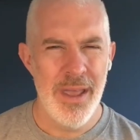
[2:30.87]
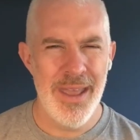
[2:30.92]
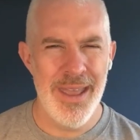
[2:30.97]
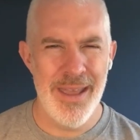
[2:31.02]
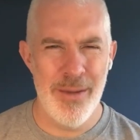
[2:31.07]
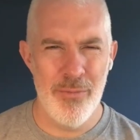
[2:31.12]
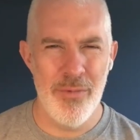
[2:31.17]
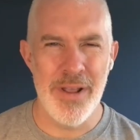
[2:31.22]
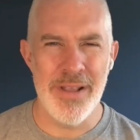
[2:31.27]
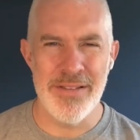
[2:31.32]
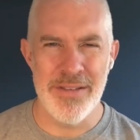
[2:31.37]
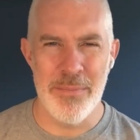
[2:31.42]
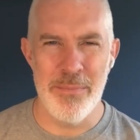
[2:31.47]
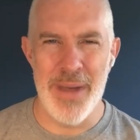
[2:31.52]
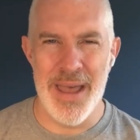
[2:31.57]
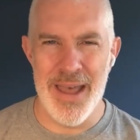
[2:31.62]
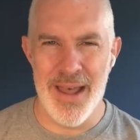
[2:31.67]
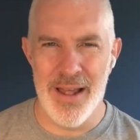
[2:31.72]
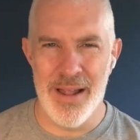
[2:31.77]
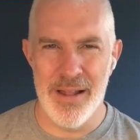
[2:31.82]
It rings a
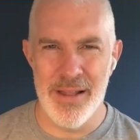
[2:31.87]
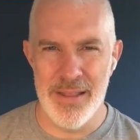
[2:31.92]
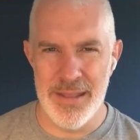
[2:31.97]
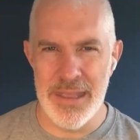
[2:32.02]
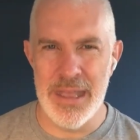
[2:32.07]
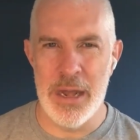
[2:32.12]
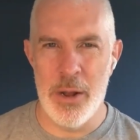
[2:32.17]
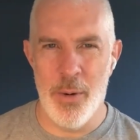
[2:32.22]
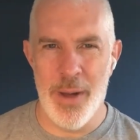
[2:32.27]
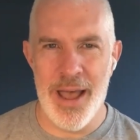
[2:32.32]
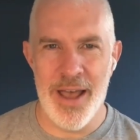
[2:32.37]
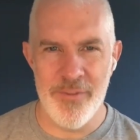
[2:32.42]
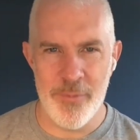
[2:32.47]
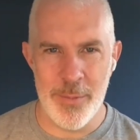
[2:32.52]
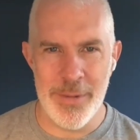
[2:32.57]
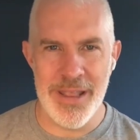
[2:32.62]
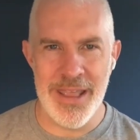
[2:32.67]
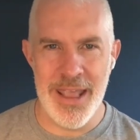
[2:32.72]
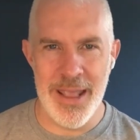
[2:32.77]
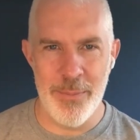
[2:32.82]
bell. I haven't
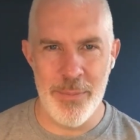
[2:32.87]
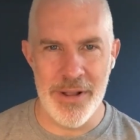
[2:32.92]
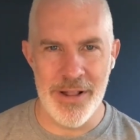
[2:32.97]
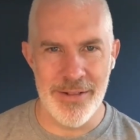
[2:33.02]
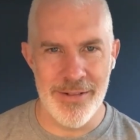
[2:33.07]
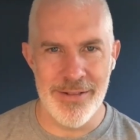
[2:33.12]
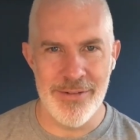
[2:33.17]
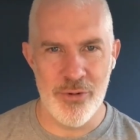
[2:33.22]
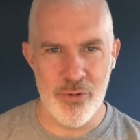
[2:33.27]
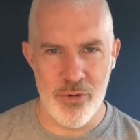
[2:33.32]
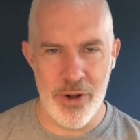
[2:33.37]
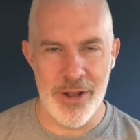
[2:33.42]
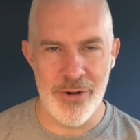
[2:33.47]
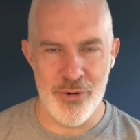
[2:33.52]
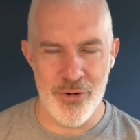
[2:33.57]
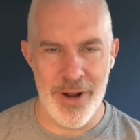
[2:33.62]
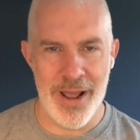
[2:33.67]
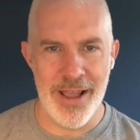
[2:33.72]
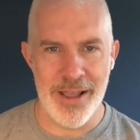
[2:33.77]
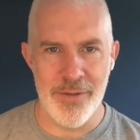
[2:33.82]
been keeping a
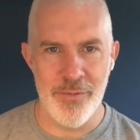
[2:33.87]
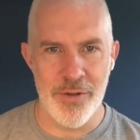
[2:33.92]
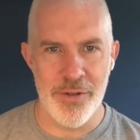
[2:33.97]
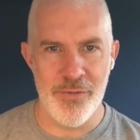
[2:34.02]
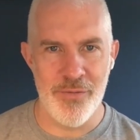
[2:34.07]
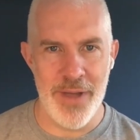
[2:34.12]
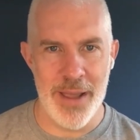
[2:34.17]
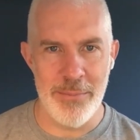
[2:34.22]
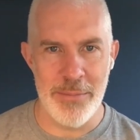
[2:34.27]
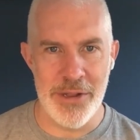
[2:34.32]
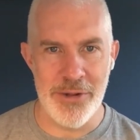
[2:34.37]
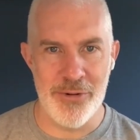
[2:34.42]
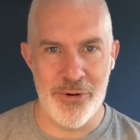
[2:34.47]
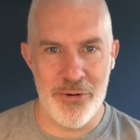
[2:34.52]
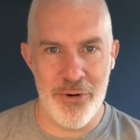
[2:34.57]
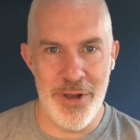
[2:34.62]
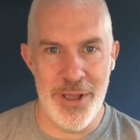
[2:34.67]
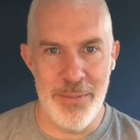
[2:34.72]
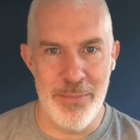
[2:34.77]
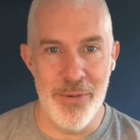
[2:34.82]
track of his family
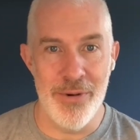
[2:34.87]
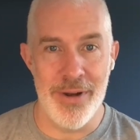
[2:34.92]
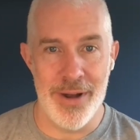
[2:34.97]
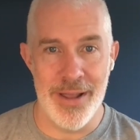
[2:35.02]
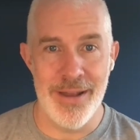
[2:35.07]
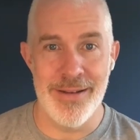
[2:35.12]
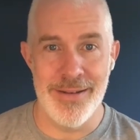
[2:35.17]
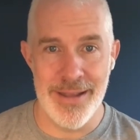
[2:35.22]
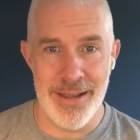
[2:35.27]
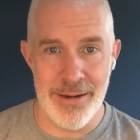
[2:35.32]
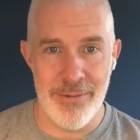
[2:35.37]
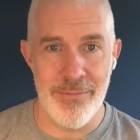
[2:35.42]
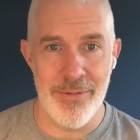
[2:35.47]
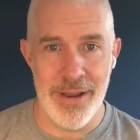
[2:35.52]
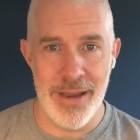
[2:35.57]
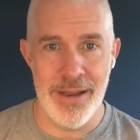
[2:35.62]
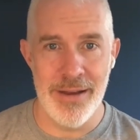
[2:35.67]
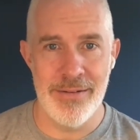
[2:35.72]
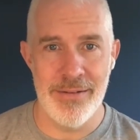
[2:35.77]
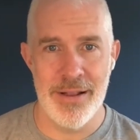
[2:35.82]
tree, but I did
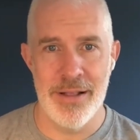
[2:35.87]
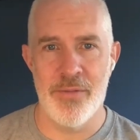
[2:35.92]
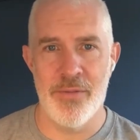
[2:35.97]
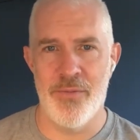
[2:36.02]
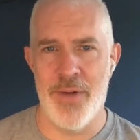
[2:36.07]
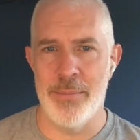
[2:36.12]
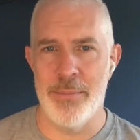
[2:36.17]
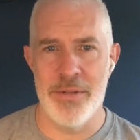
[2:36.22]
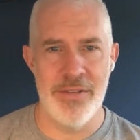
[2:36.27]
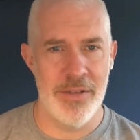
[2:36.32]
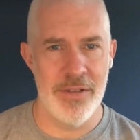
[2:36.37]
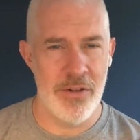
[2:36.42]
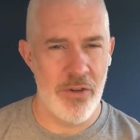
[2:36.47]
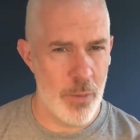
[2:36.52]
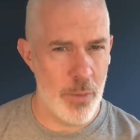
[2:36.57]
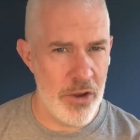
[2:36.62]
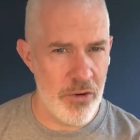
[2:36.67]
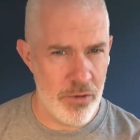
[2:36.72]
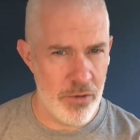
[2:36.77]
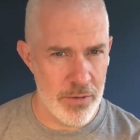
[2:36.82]
read his family
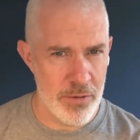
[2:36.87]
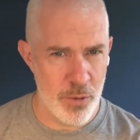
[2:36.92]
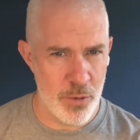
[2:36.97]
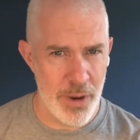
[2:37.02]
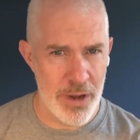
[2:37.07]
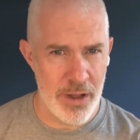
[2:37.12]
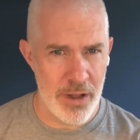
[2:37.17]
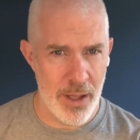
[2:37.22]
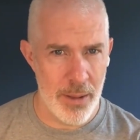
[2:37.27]
situation is quite